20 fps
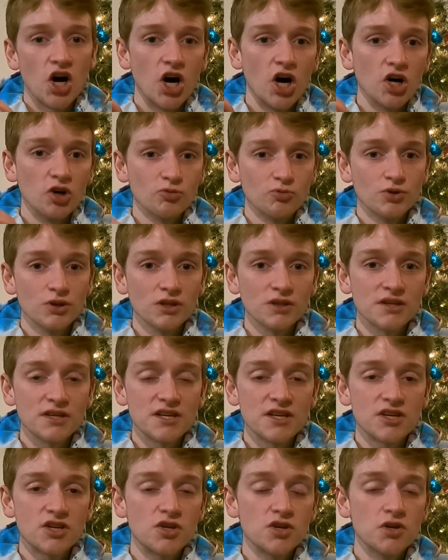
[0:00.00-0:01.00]
a
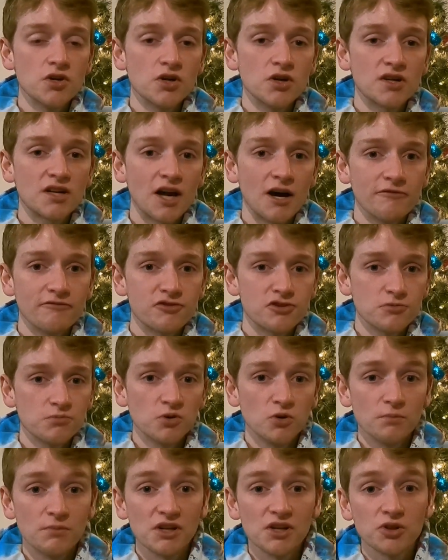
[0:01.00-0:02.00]
really good,
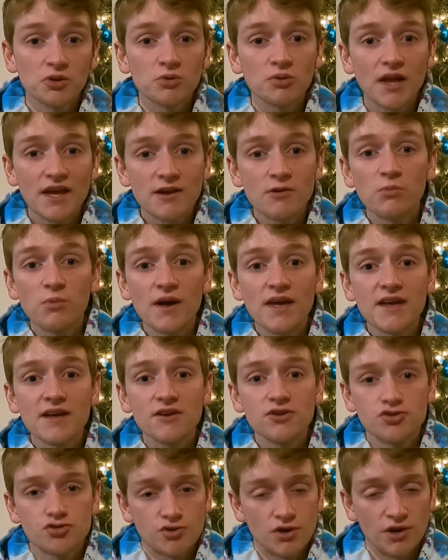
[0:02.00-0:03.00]
comfortable, but
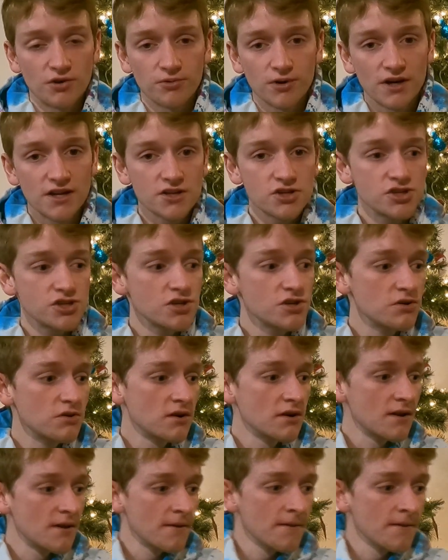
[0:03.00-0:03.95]
lightweight trail running shoe